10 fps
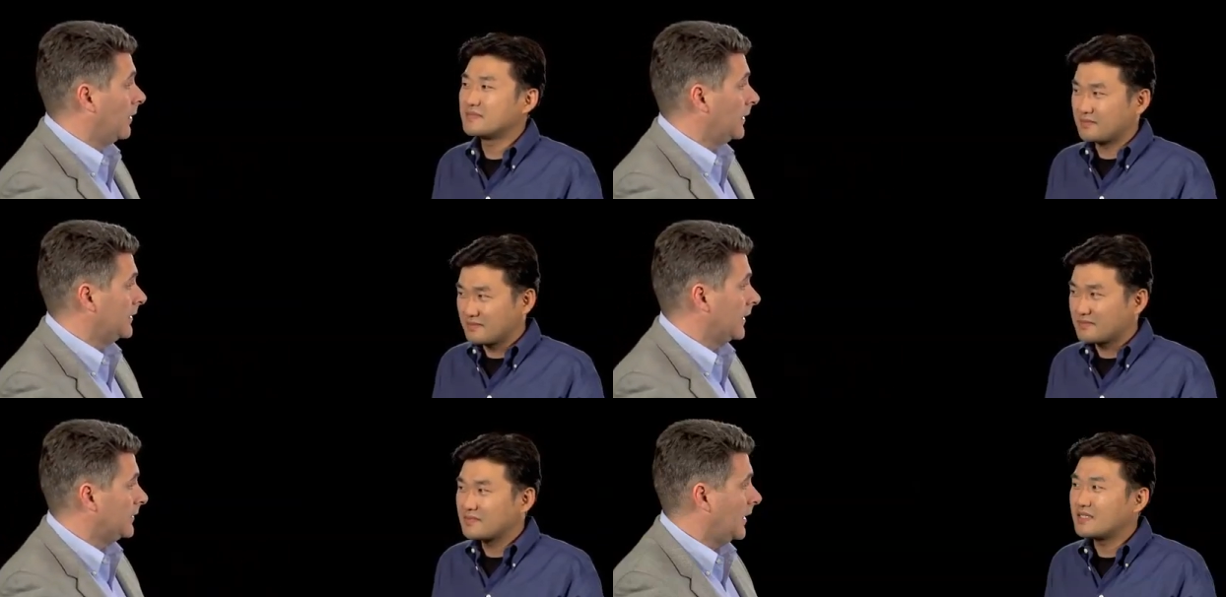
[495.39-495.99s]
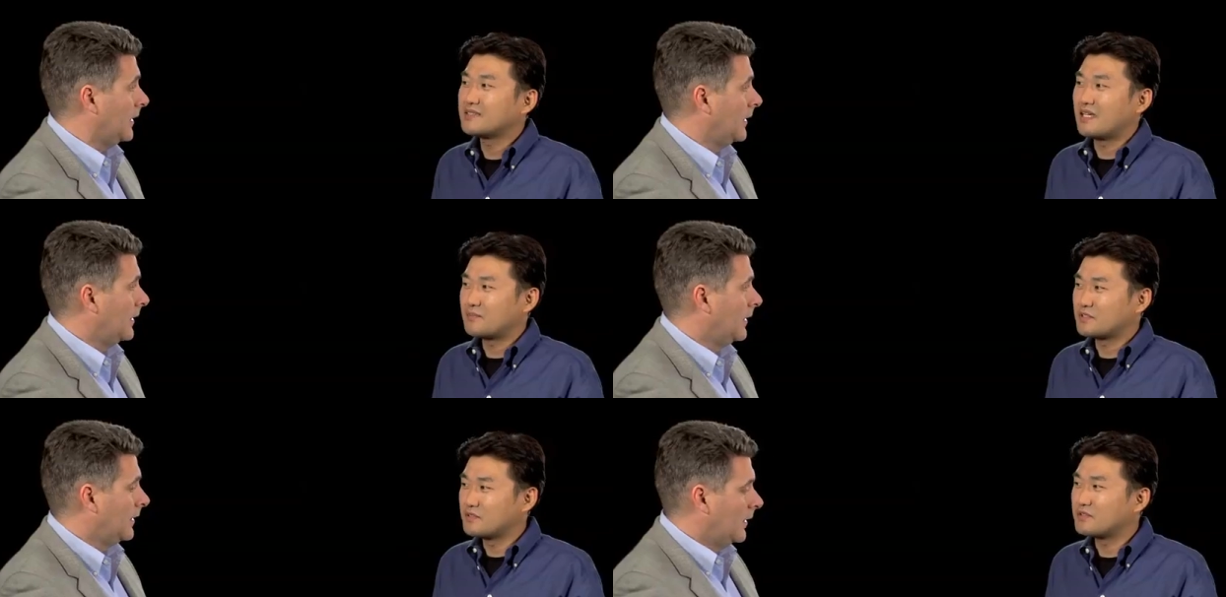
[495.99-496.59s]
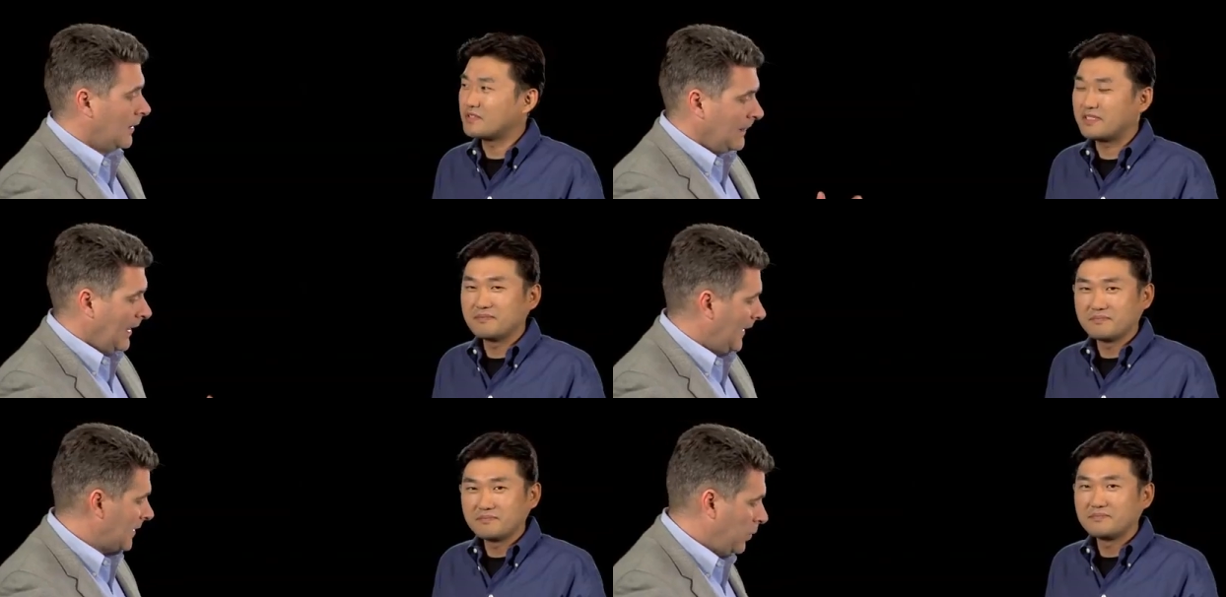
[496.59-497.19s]
Speaker 1: architecture. Absolutely.
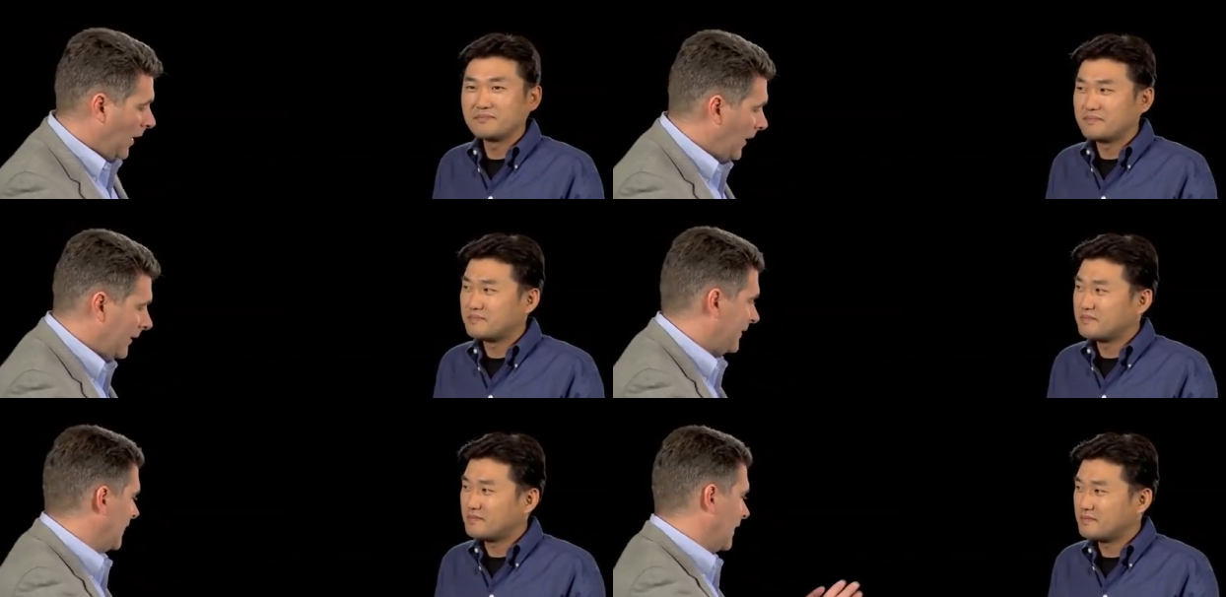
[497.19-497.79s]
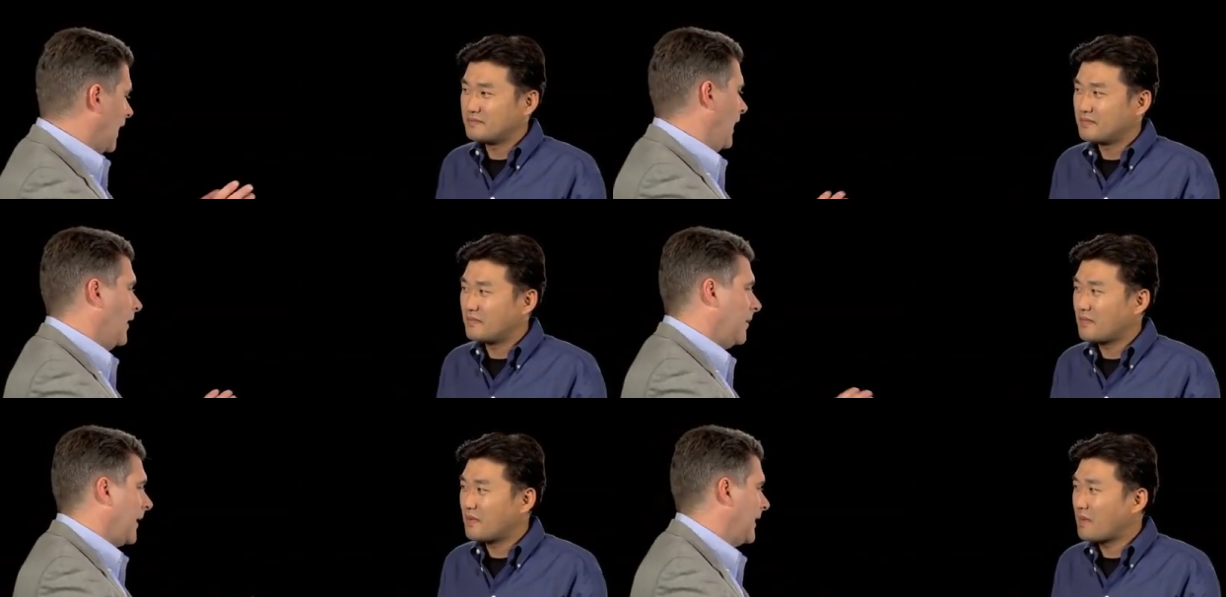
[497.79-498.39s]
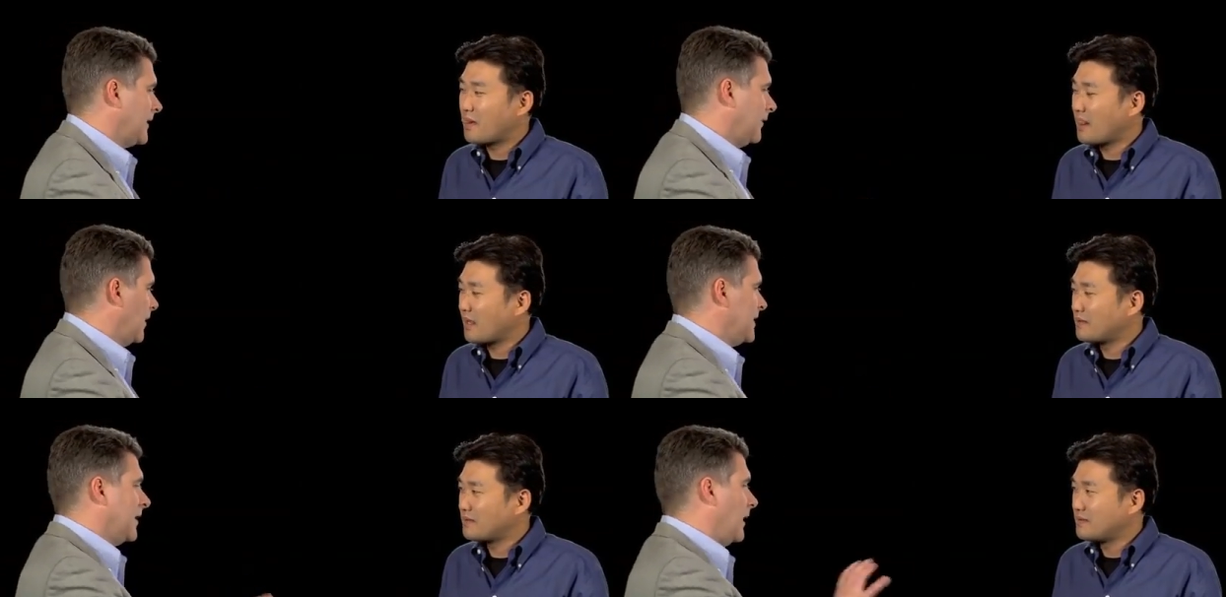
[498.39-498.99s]
And there's one other thing that I heard about this. I've
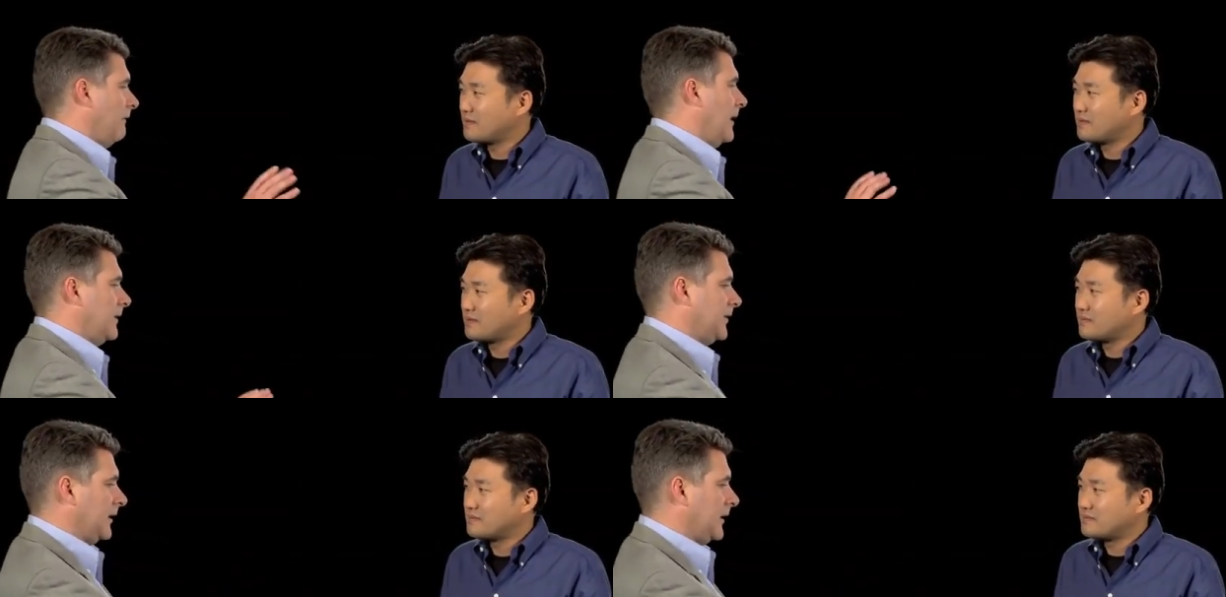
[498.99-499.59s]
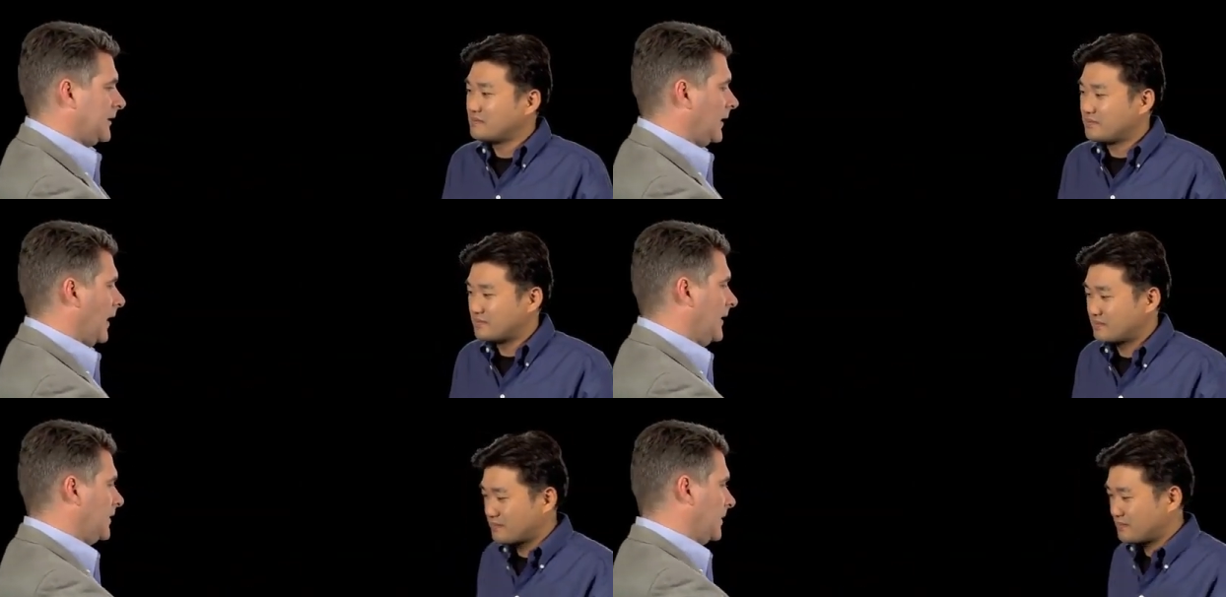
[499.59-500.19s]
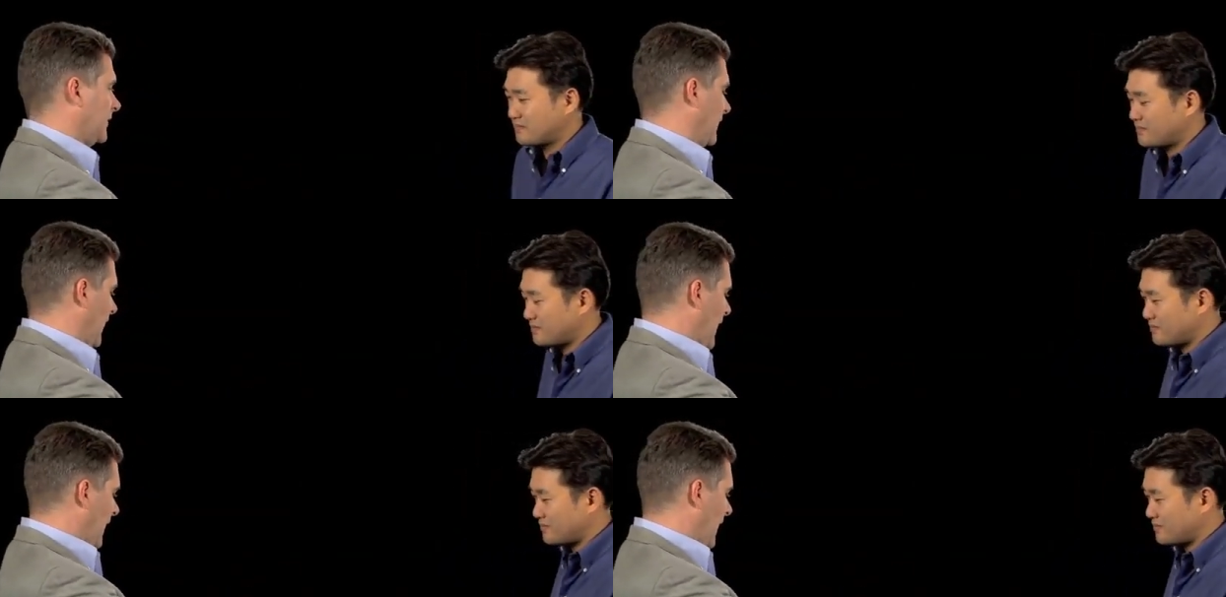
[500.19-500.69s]
got to turn it around and see this, Diane. This was the